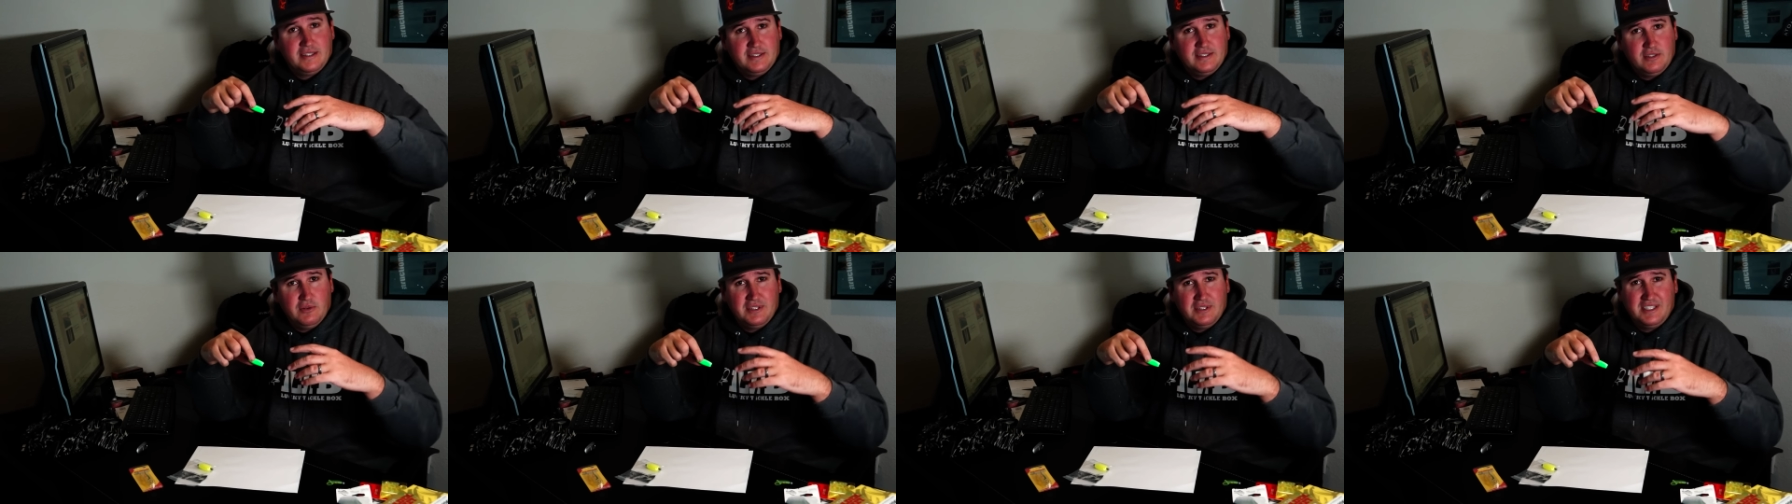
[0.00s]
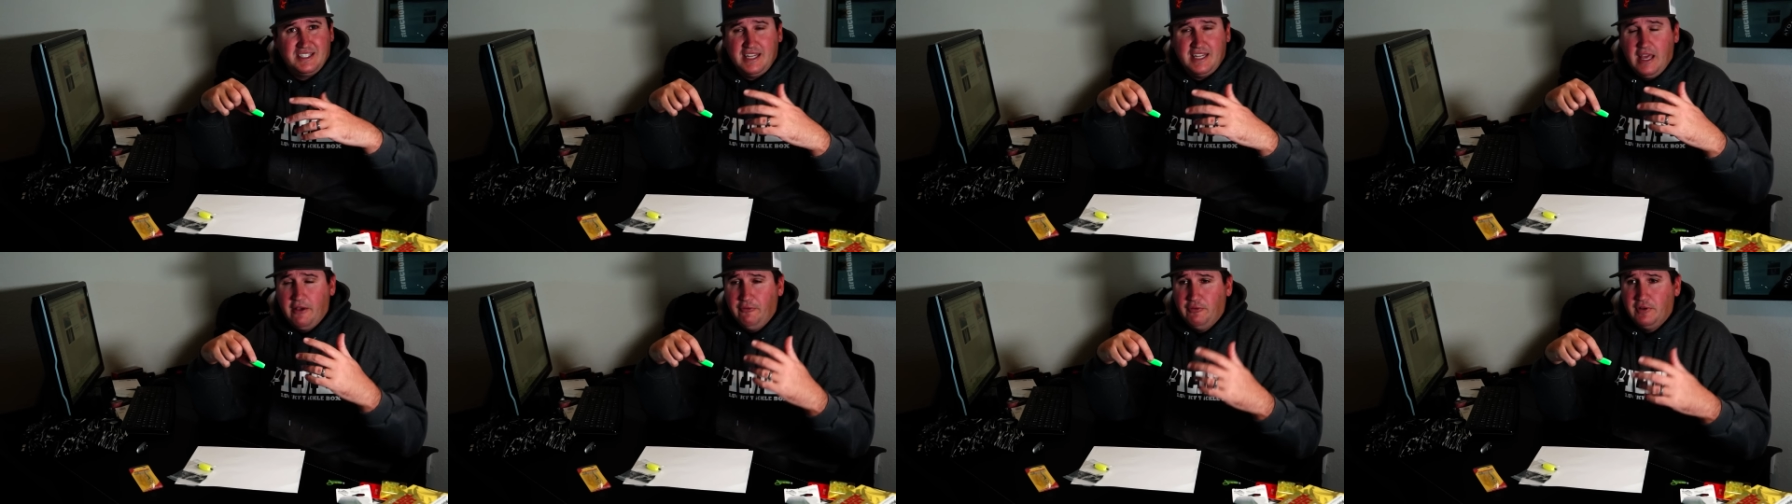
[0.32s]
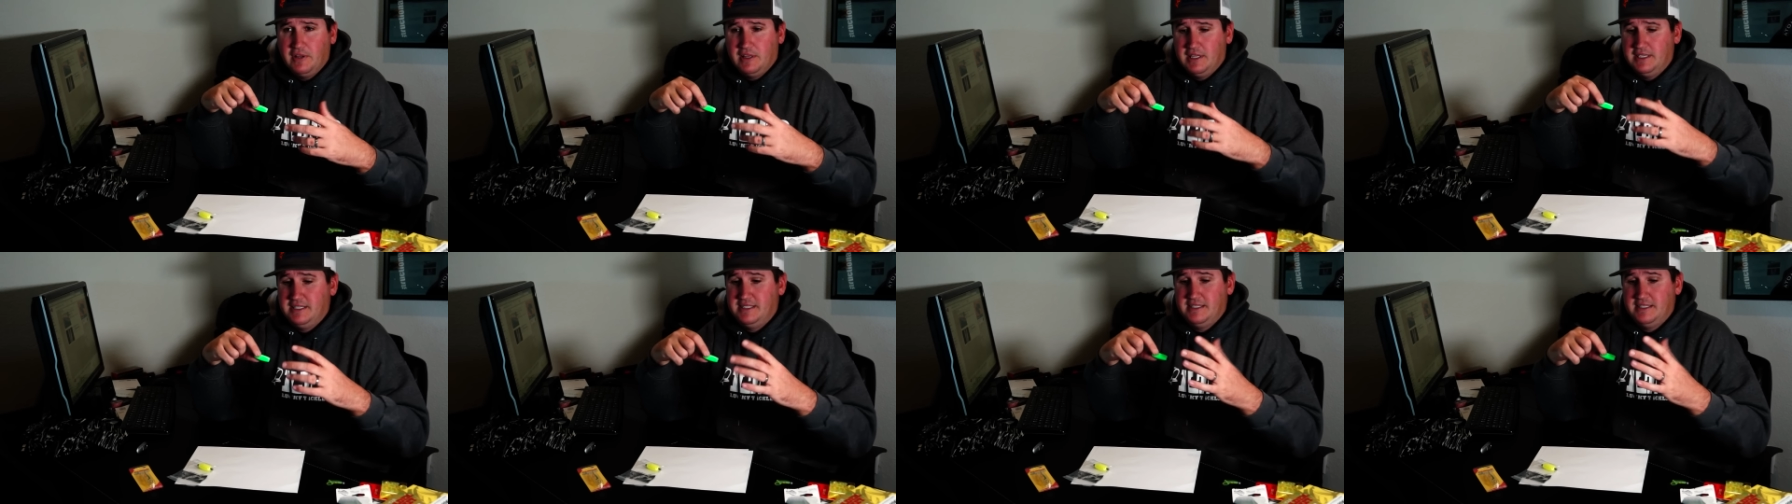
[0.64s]
So it's
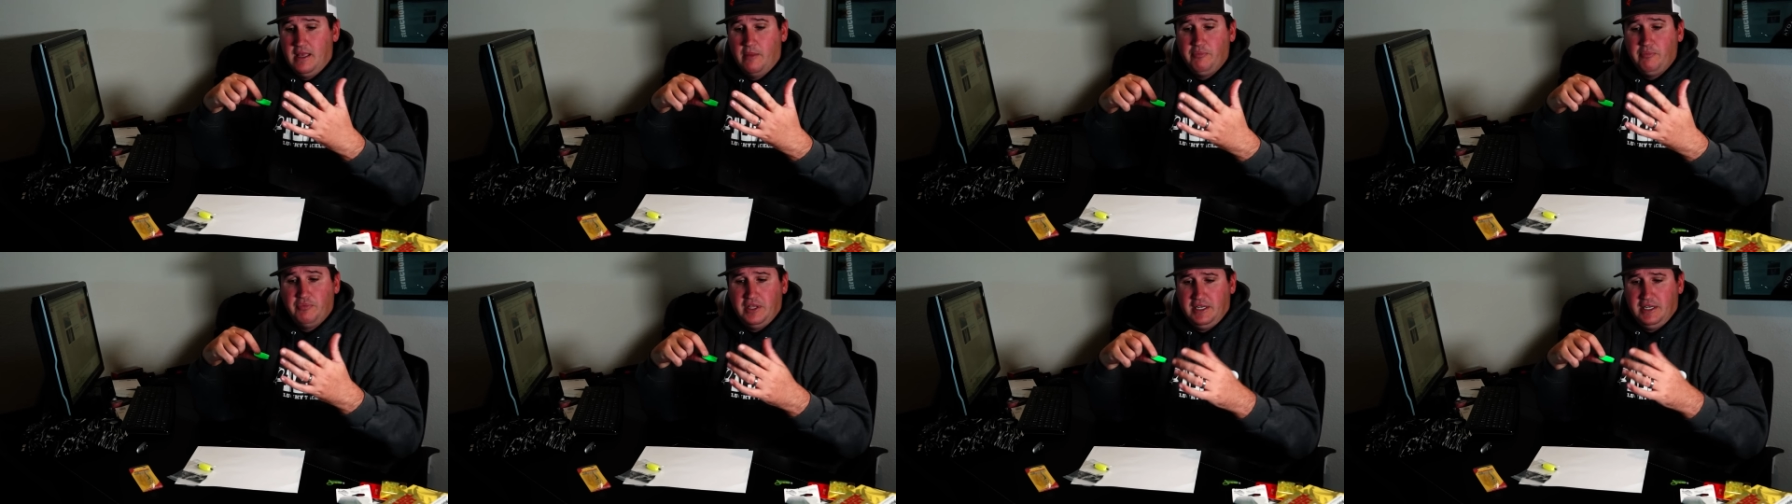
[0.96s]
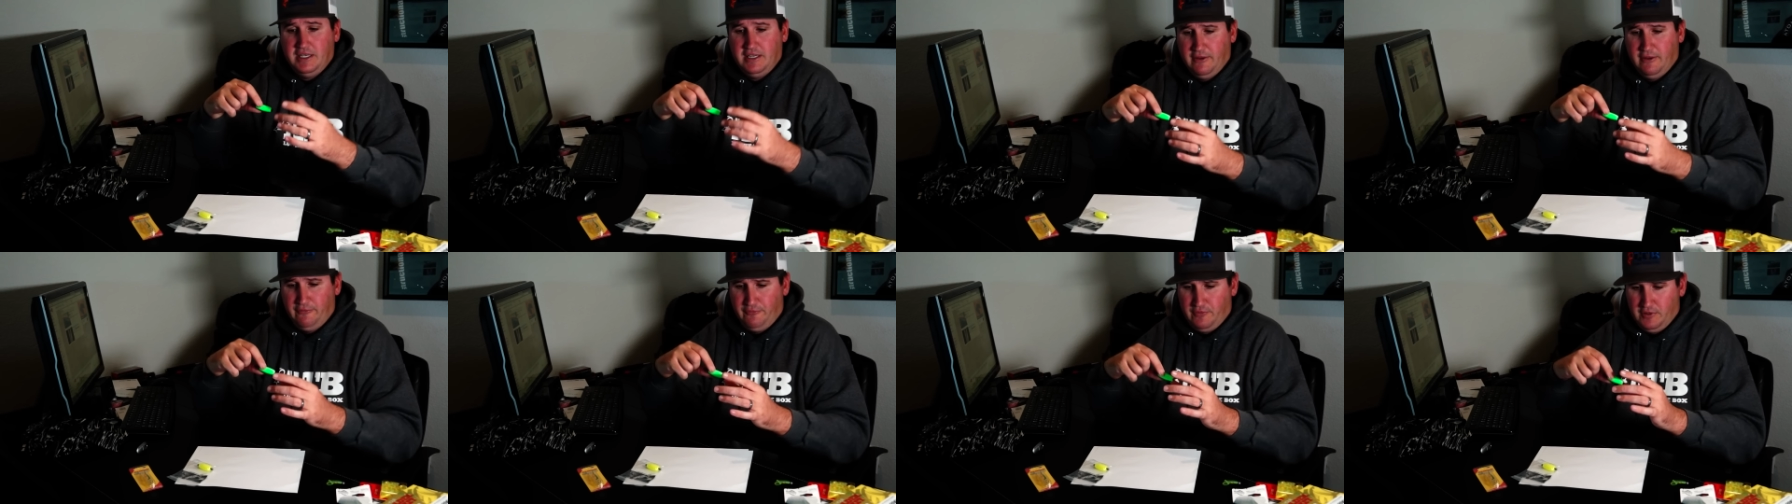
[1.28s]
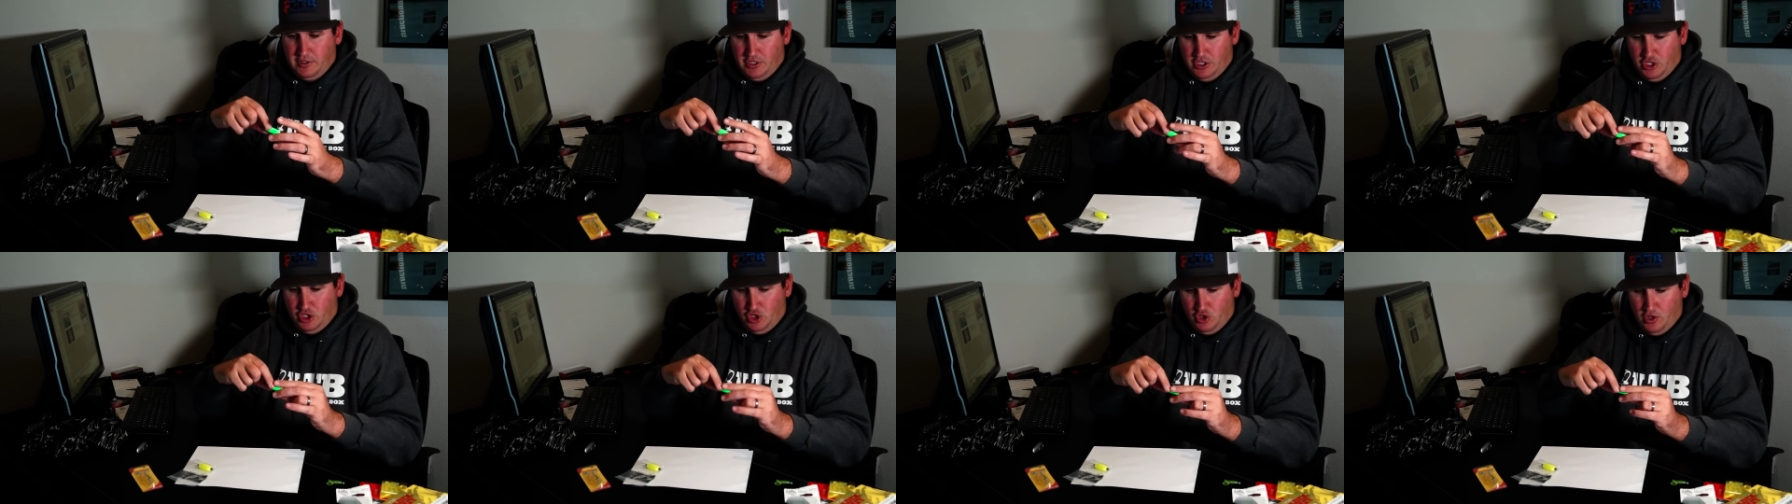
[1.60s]
definitely something
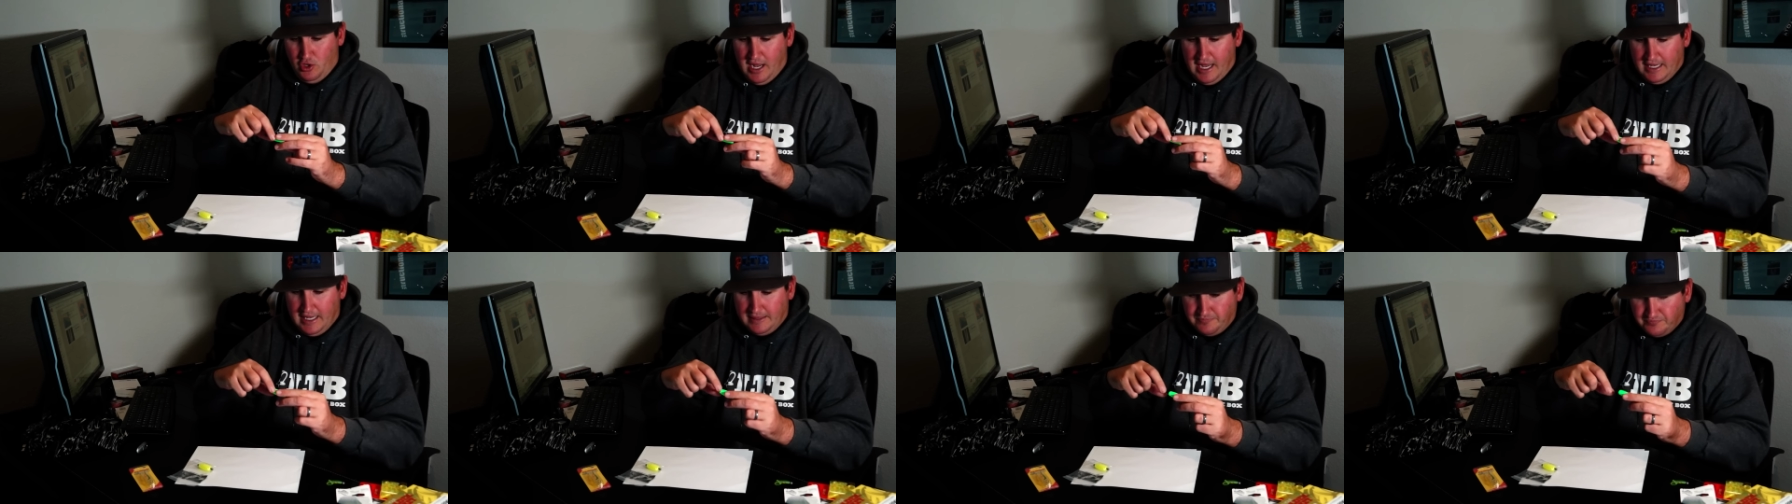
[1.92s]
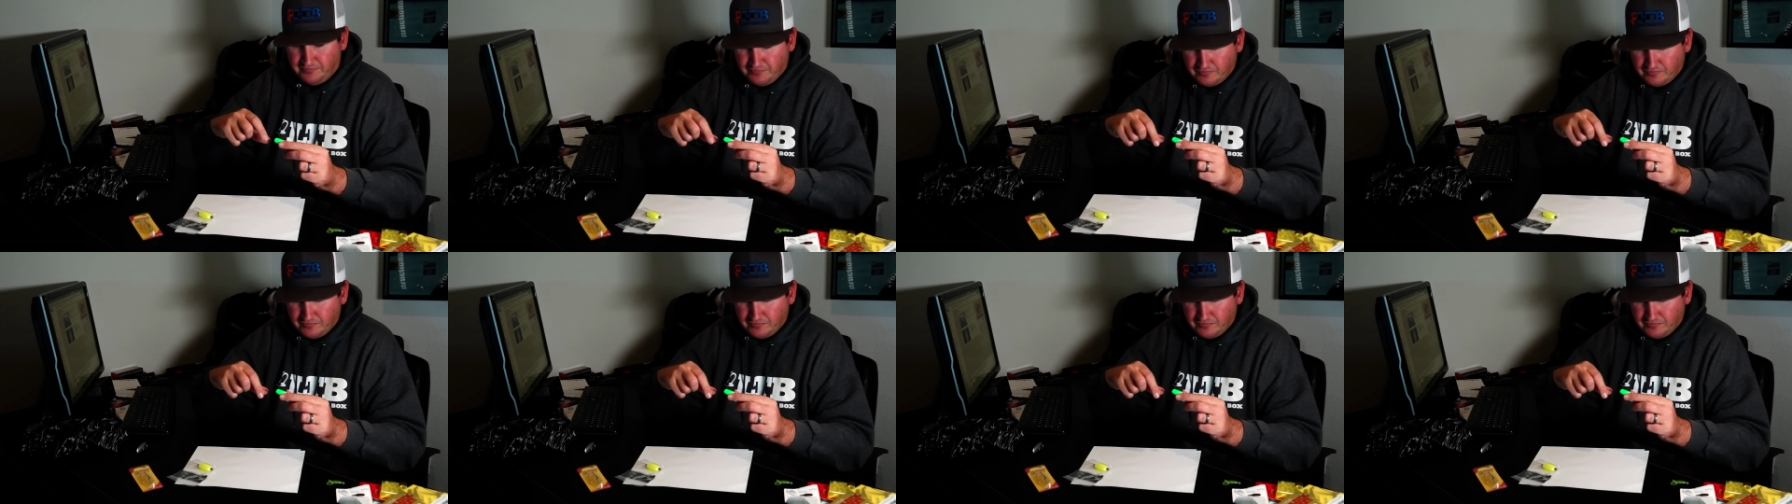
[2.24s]
different to try.